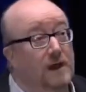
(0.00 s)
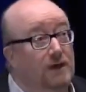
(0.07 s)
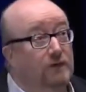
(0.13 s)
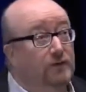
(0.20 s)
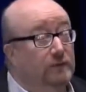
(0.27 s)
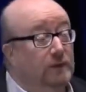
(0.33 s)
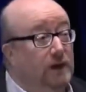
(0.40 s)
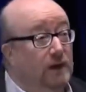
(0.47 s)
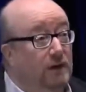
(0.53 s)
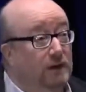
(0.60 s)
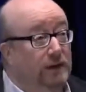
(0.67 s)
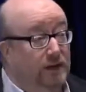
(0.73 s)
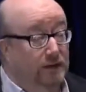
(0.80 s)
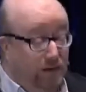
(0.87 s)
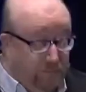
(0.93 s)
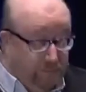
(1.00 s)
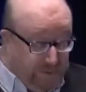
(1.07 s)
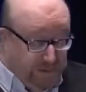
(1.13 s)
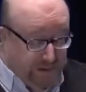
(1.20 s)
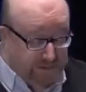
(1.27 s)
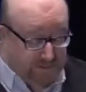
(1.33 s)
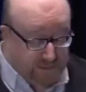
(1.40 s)
from a holy God, but
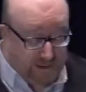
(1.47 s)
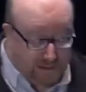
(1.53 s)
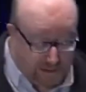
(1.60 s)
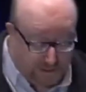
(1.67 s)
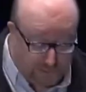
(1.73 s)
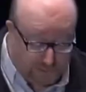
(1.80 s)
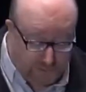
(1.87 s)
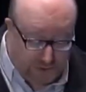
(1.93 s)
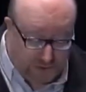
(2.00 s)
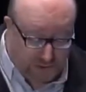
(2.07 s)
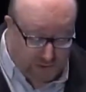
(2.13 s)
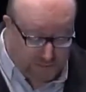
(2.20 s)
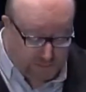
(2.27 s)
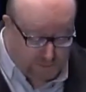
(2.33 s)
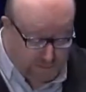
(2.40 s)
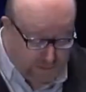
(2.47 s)
that's another issue.